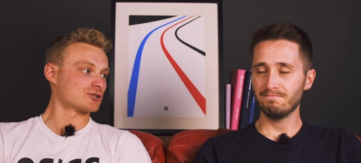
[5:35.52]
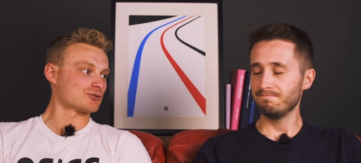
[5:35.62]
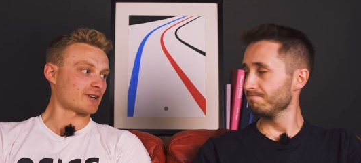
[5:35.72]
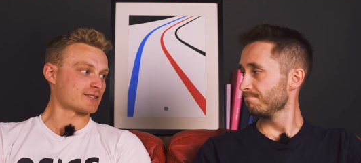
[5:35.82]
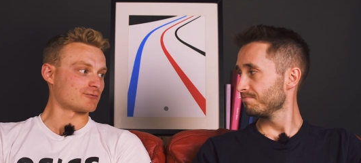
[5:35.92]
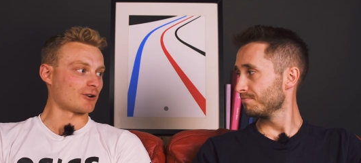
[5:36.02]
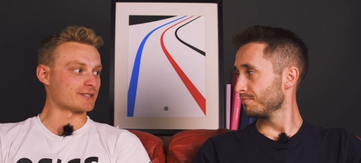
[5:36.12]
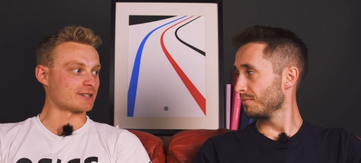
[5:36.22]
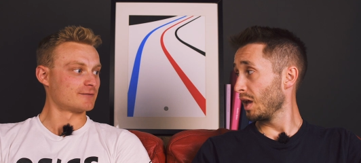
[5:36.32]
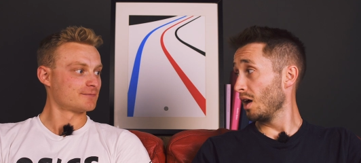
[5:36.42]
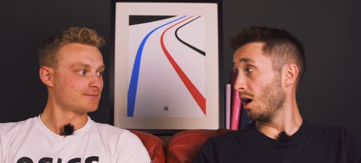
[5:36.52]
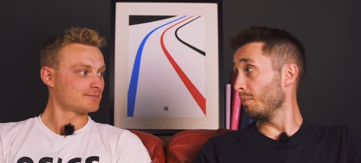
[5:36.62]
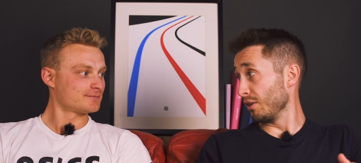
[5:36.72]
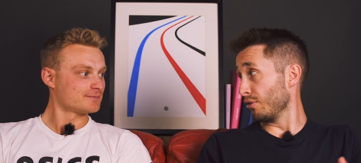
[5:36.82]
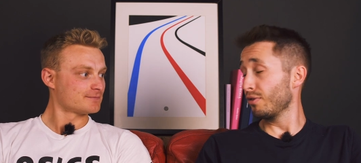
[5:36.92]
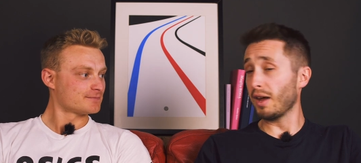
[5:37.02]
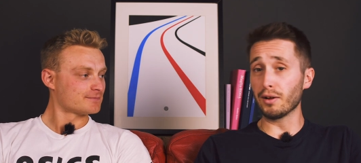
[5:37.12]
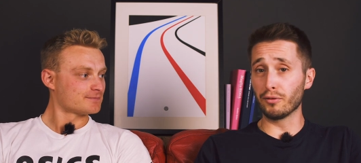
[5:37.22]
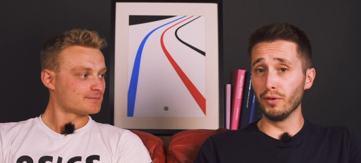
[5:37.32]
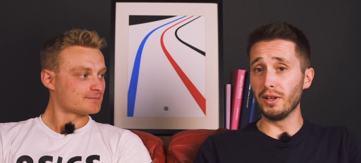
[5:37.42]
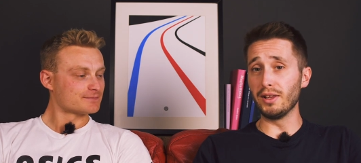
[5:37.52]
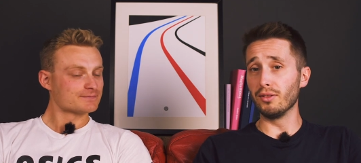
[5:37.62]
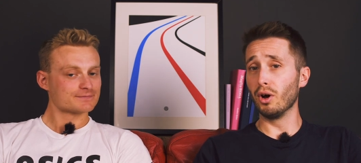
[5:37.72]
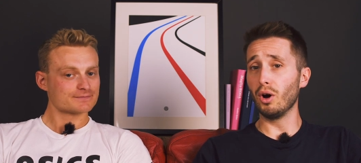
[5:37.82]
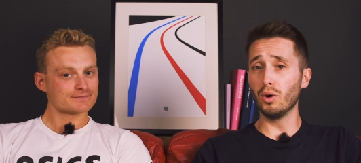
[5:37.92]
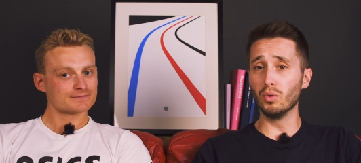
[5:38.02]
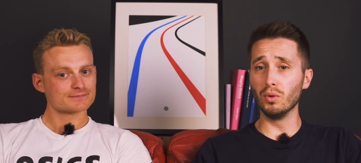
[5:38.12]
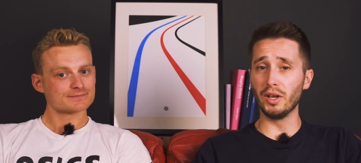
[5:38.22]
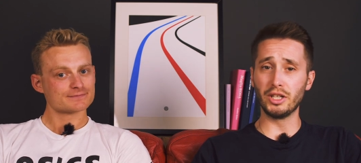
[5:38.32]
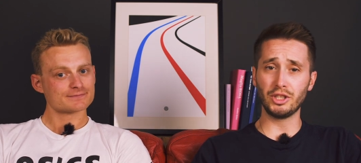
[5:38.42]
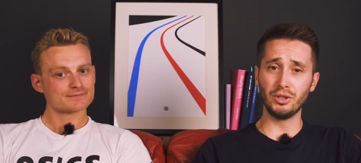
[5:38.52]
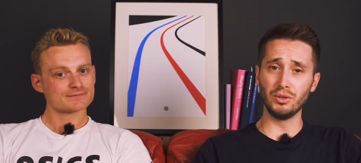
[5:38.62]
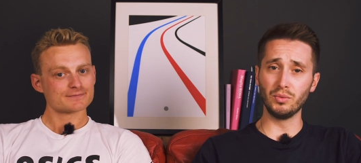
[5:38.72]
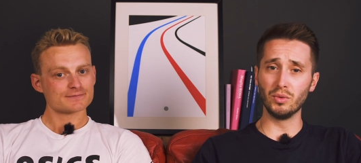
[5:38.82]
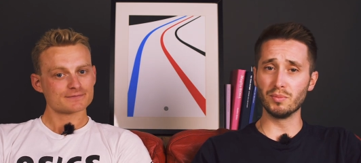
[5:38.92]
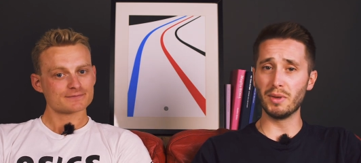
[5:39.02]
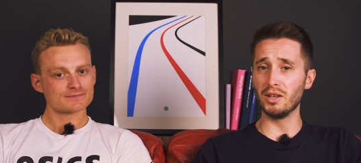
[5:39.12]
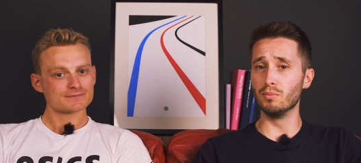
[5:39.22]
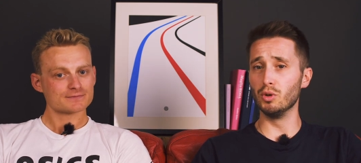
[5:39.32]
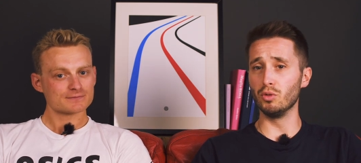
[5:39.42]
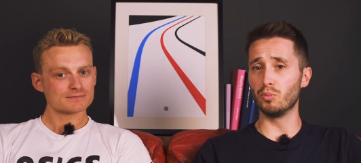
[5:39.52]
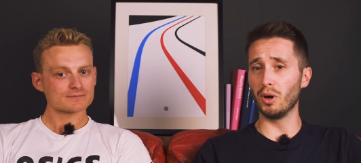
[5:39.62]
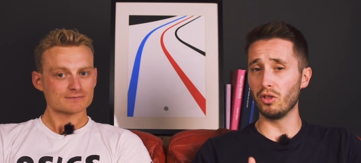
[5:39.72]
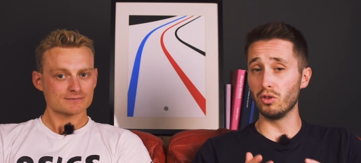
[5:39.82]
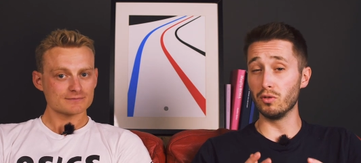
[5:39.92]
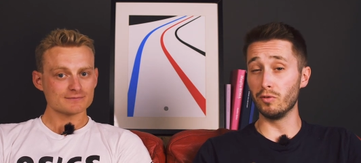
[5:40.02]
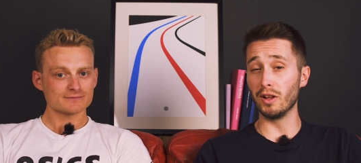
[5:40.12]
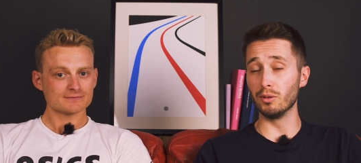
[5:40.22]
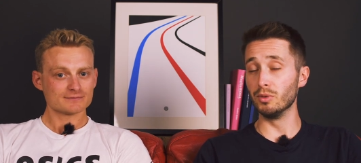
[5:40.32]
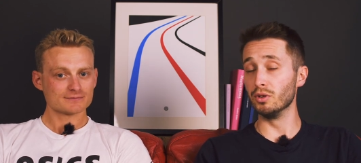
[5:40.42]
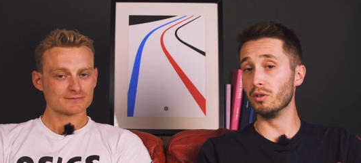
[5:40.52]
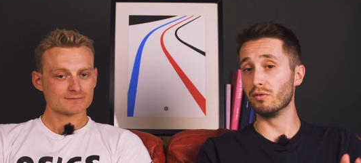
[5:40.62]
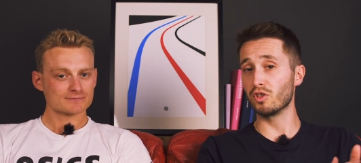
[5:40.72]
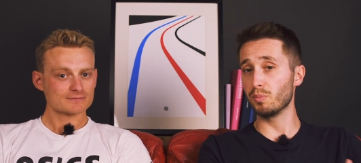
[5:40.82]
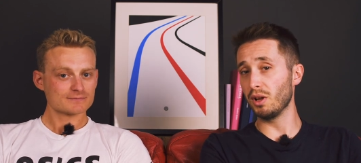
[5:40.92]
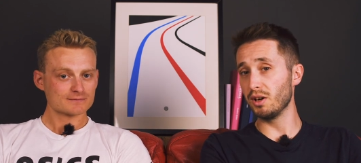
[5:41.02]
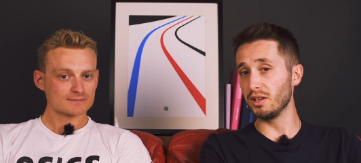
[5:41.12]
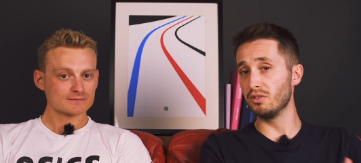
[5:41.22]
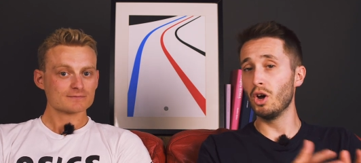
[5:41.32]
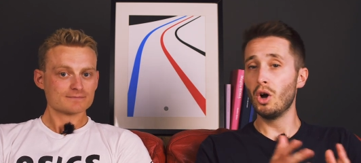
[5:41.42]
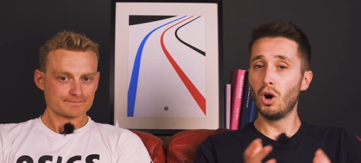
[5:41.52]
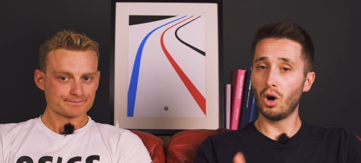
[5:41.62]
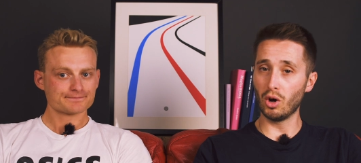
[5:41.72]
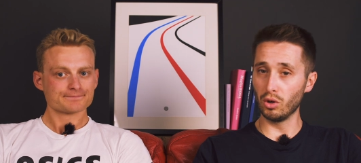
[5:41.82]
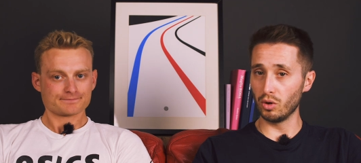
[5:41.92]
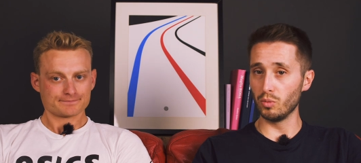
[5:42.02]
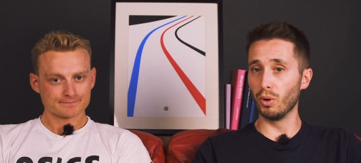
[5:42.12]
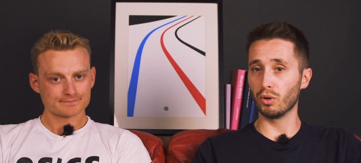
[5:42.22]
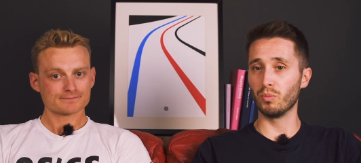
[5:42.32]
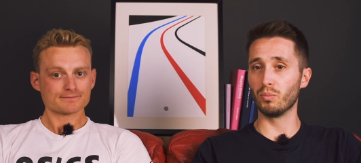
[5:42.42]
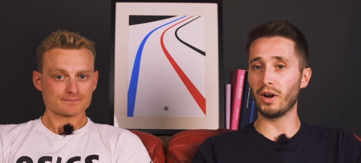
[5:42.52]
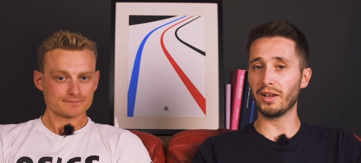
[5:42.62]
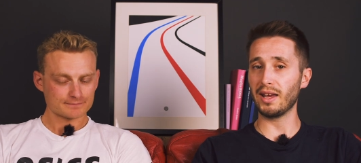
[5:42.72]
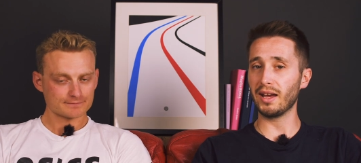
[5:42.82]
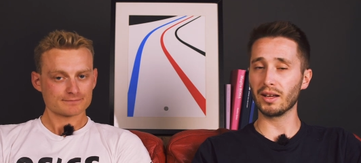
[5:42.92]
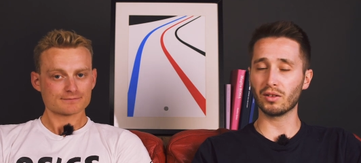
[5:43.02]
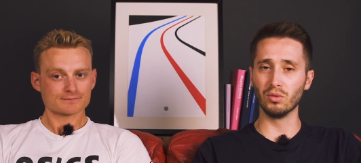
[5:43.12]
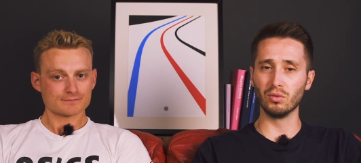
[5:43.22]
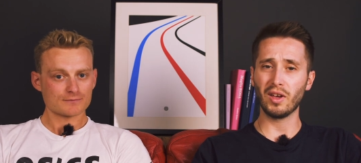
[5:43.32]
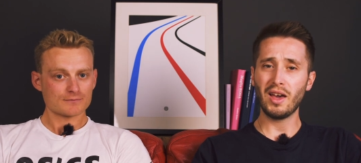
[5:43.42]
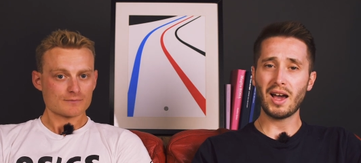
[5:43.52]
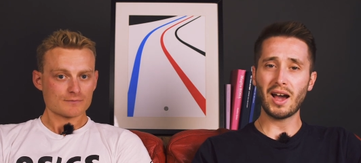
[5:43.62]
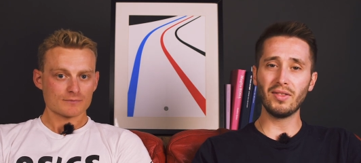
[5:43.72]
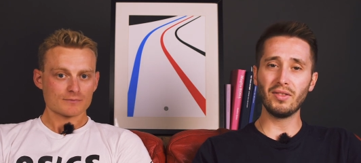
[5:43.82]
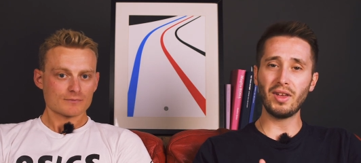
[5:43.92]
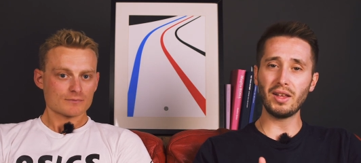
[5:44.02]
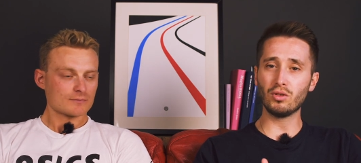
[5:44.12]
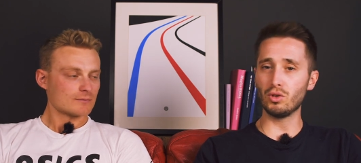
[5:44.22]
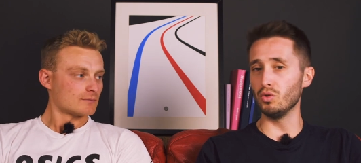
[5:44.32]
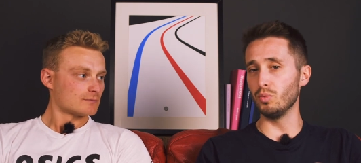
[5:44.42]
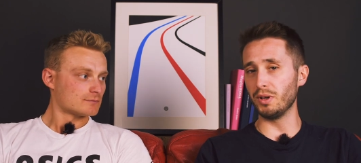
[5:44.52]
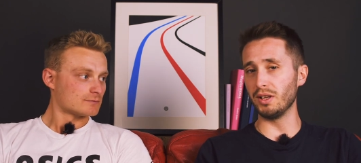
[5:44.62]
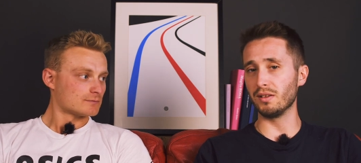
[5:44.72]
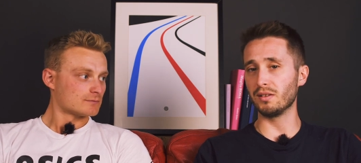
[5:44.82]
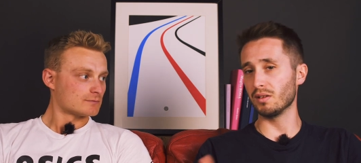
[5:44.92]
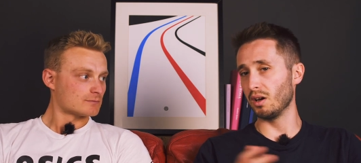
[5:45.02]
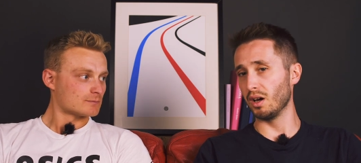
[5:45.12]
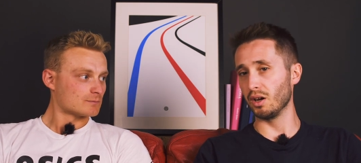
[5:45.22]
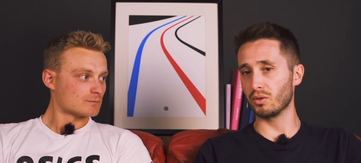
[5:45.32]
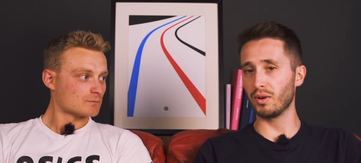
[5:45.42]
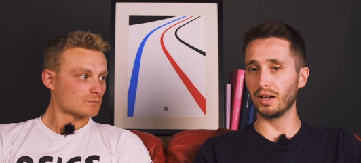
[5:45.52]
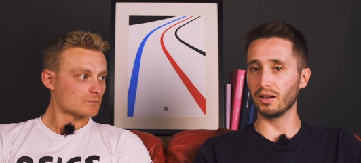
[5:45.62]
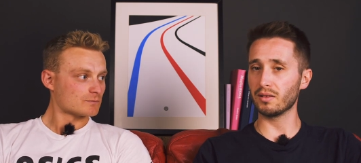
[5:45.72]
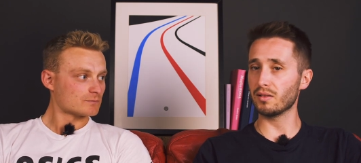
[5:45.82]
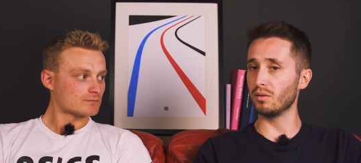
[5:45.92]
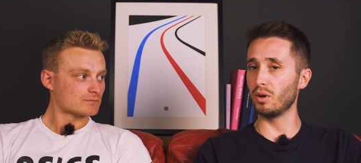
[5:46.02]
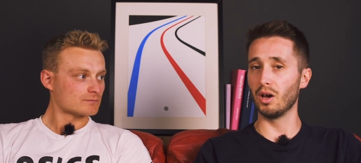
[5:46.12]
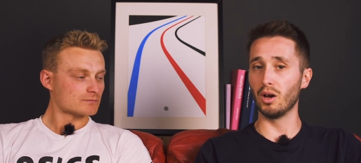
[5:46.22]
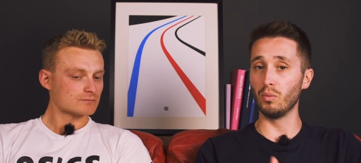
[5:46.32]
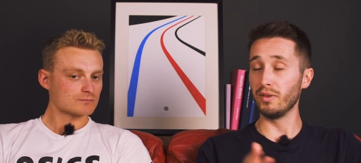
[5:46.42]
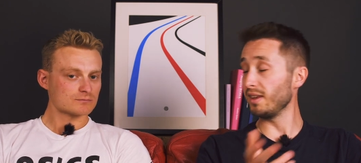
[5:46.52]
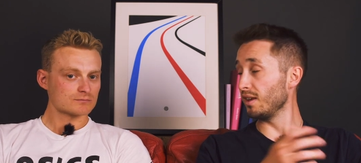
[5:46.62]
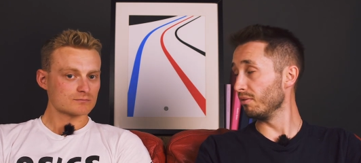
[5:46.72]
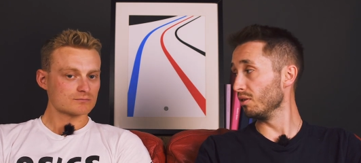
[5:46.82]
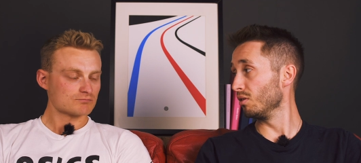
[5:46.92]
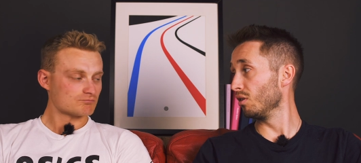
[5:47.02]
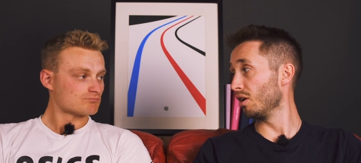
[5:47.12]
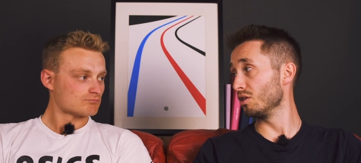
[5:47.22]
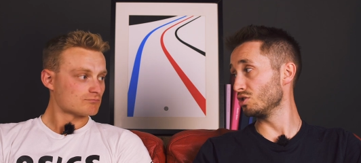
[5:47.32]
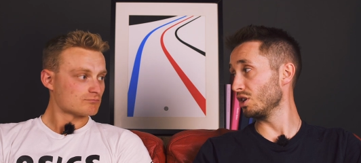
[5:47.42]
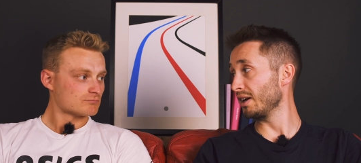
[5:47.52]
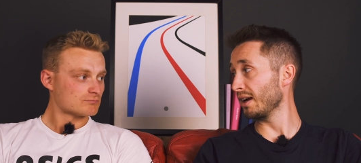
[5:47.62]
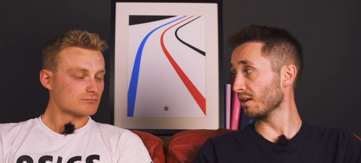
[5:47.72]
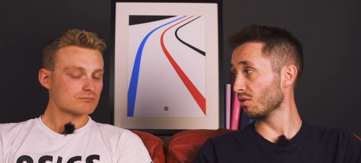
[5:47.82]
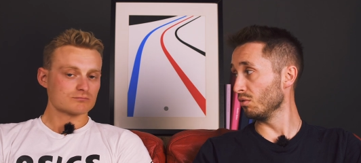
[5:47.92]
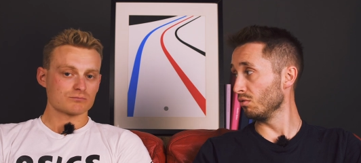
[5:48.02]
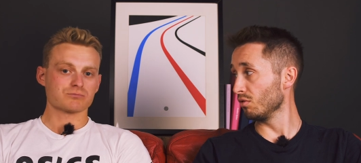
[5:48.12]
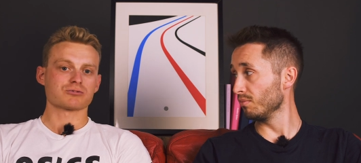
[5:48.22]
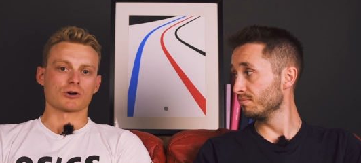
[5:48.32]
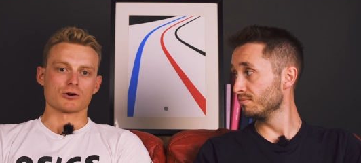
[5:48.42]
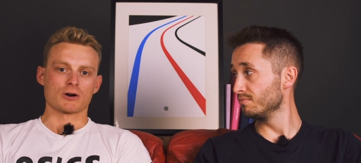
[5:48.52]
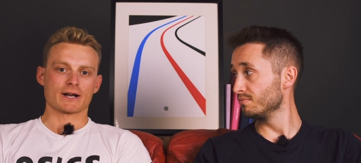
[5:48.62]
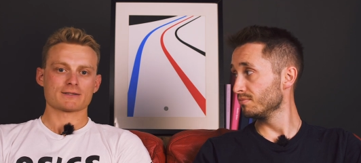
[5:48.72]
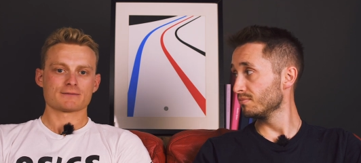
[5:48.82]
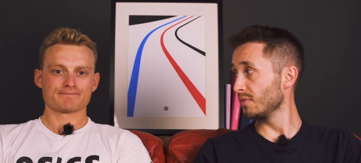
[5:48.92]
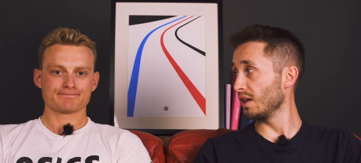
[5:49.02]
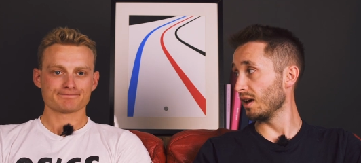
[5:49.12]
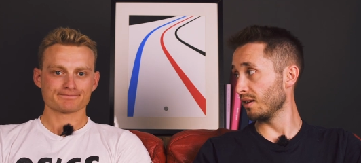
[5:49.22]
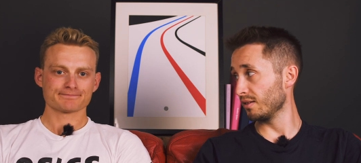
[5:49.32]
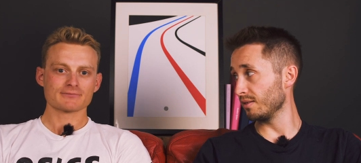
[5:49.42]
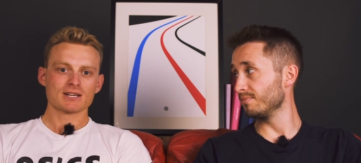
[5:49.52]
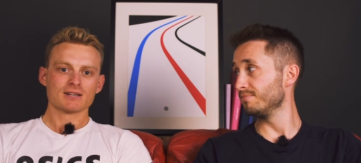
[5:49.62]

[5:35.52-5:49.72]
Speaker 1: stress riser.
Speaker 2: I mean, thankfully, the whole issue was made moot by the development of splined hollow bottom bracket axles and then two-piece uh, cranks uh, with even larger axles. Progress. Yes.